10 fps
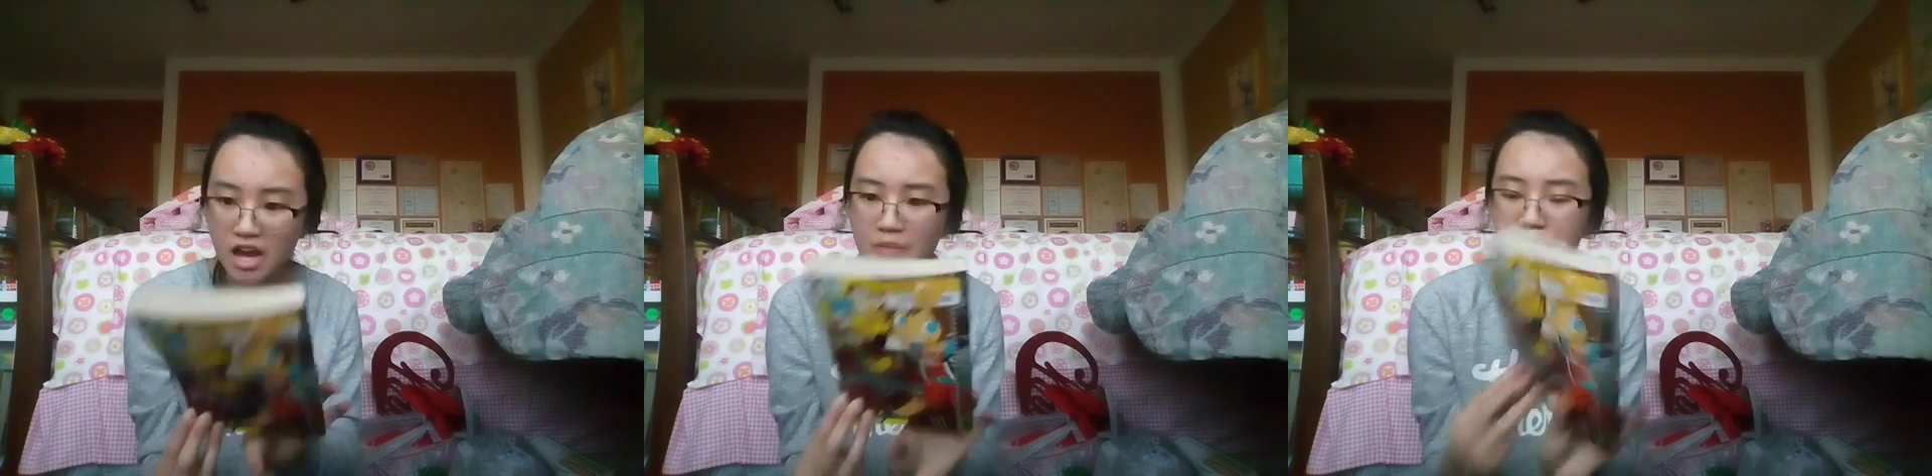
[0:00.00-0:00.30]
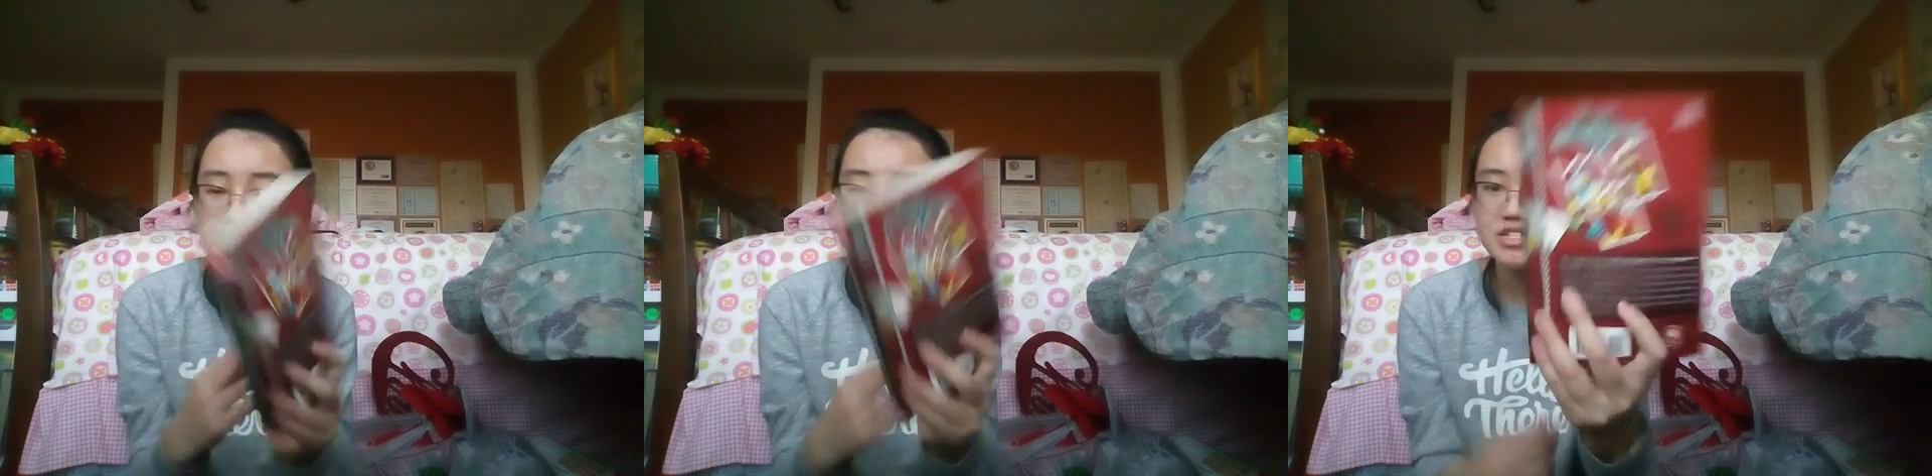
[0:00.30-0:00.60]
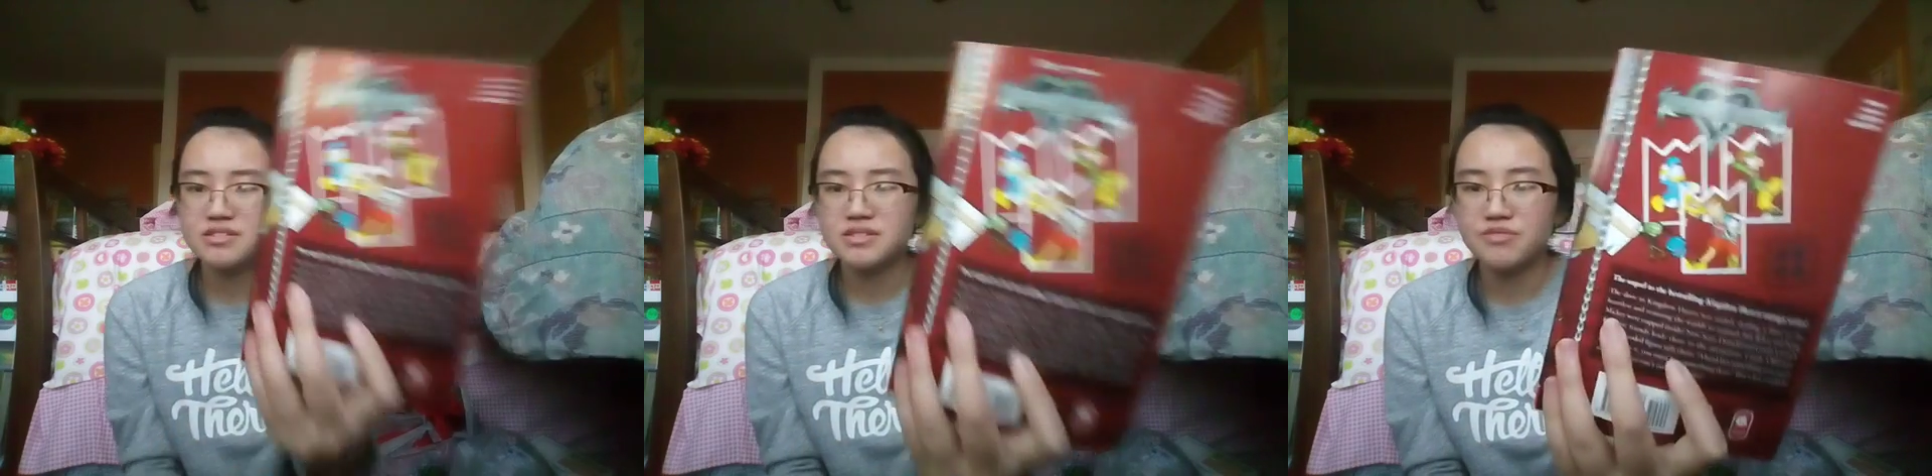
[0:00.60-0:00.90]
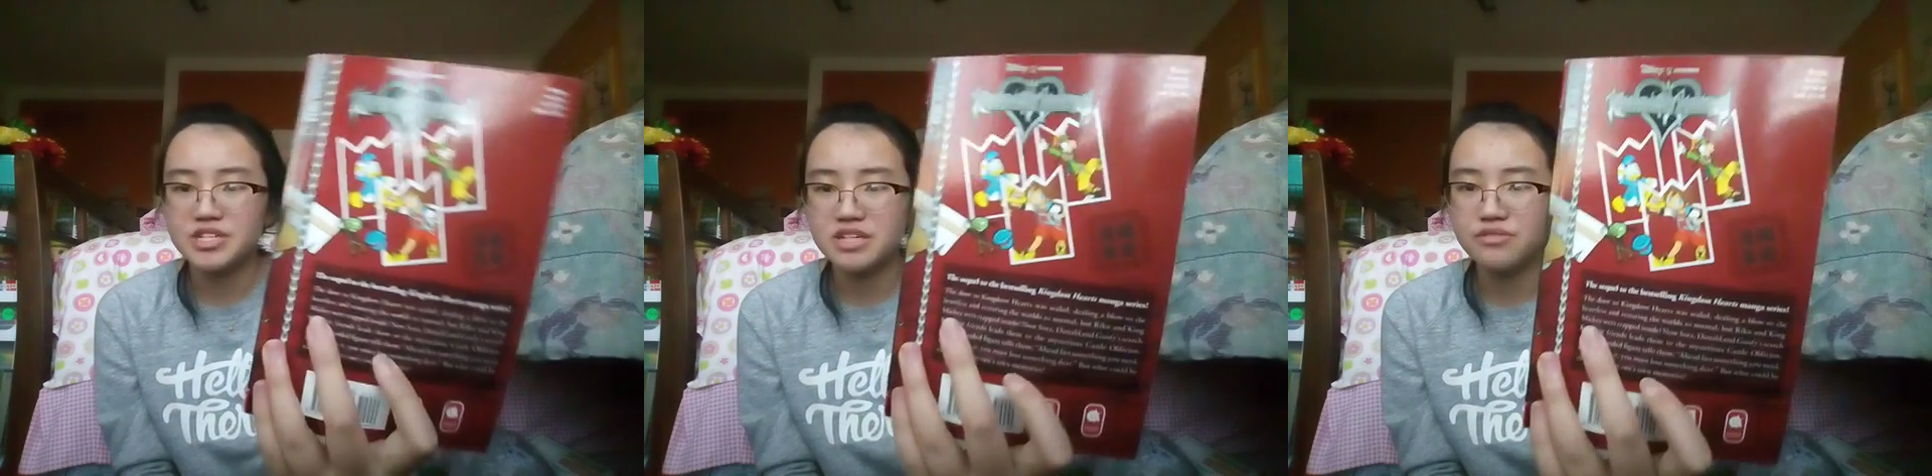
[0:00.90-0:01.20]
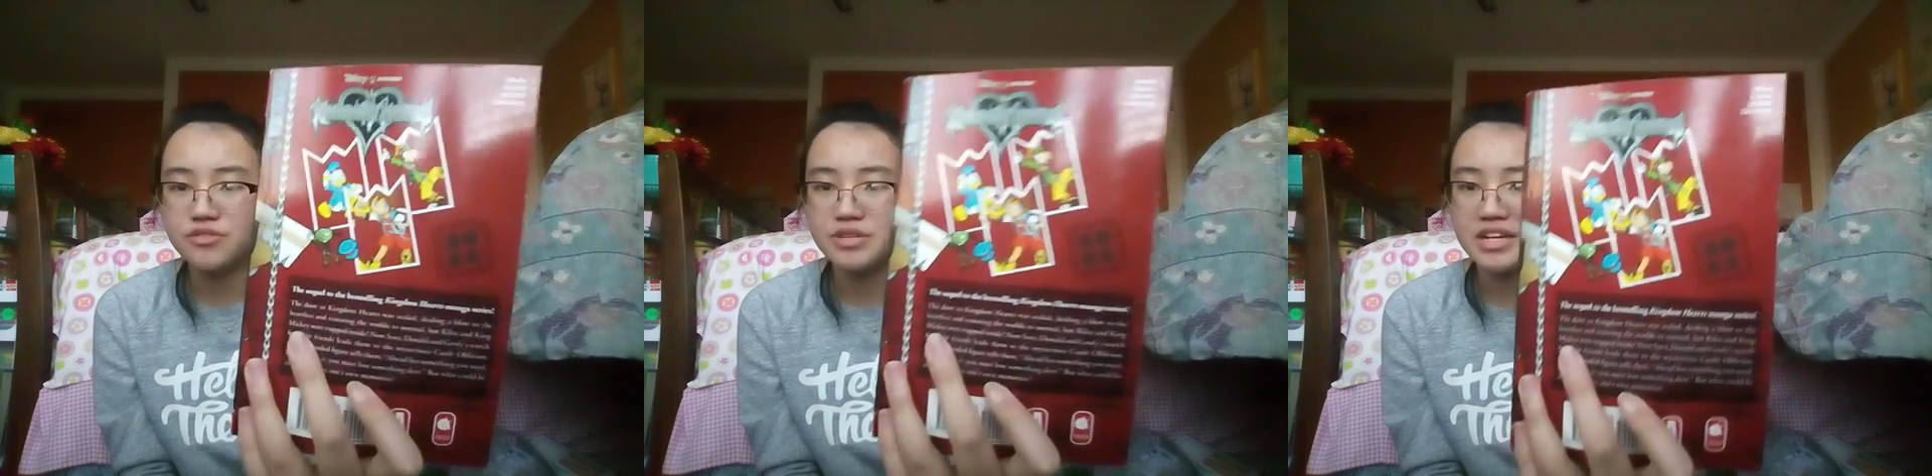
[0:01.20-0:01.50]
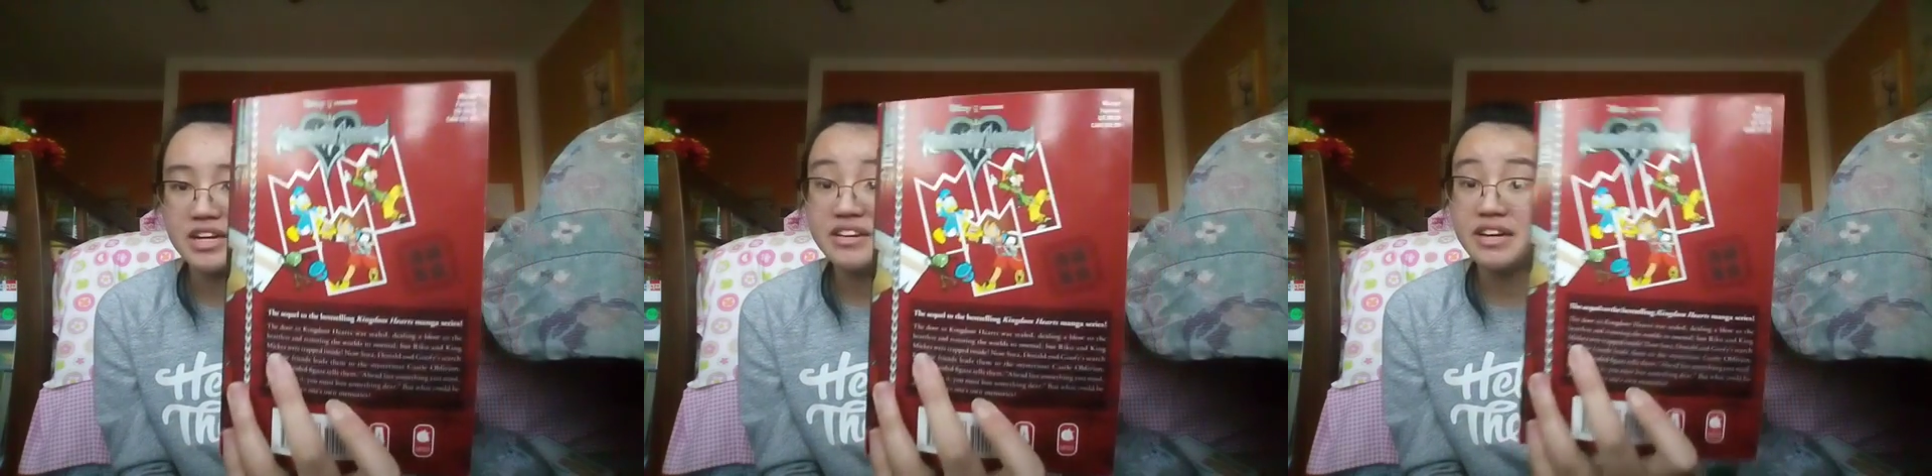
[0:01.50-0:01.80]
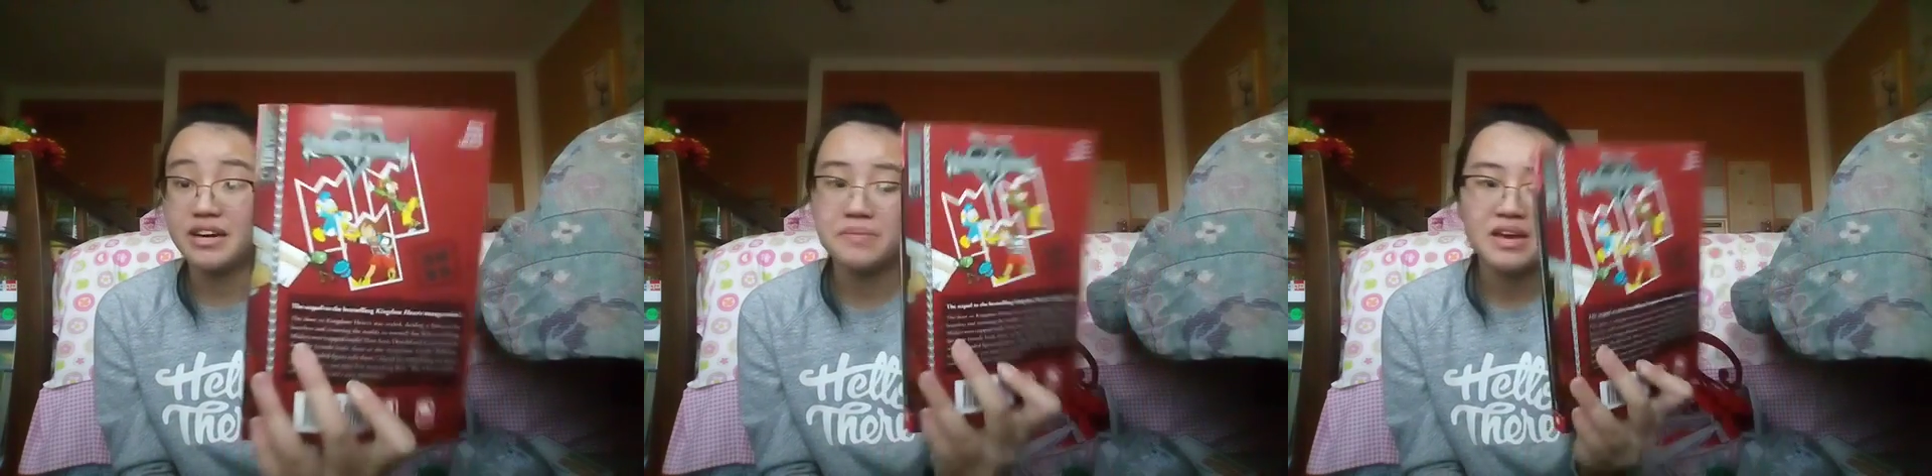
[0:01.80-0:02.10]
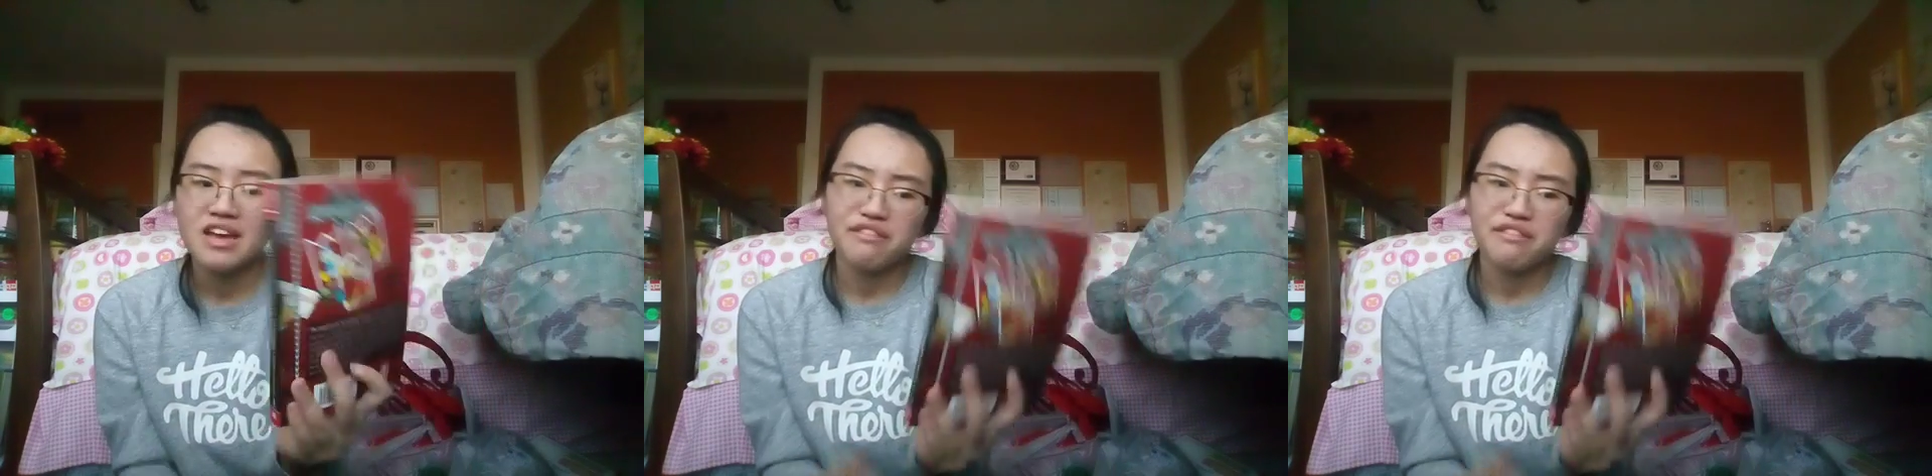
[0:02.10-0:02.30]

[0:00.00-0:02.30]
But this retailed for $9.99.